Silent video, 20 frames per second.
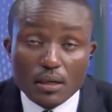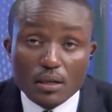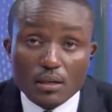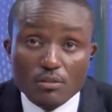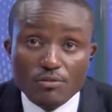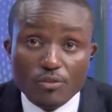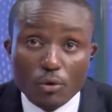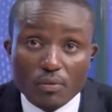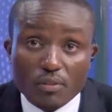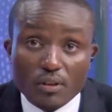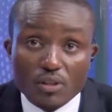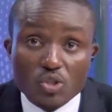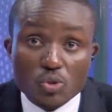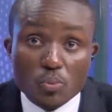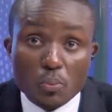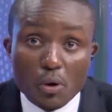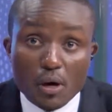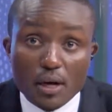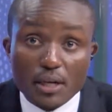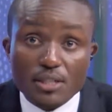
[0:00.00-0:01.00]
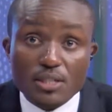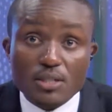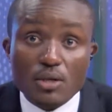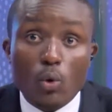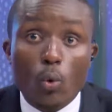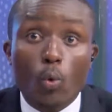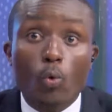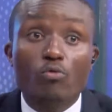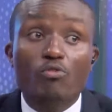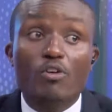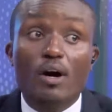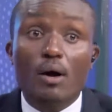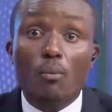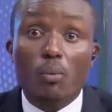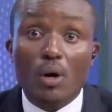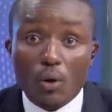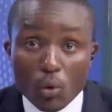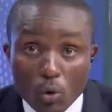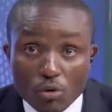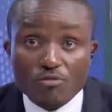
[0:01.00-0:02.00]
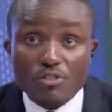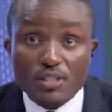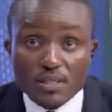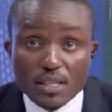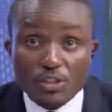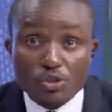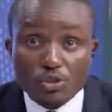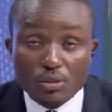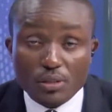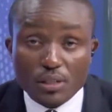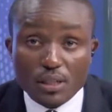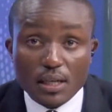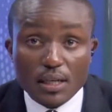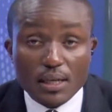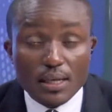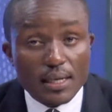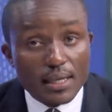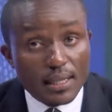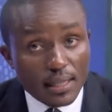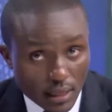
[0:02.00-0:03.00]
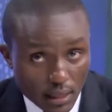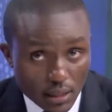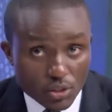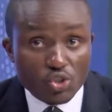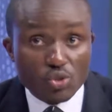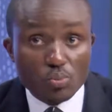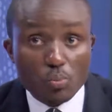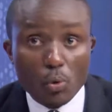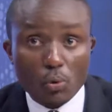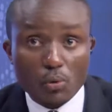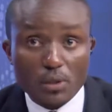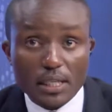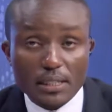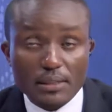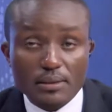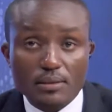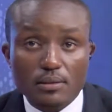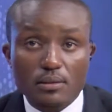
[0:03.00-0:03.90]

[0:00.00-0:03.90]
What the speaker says: for this part of our conversation this morning.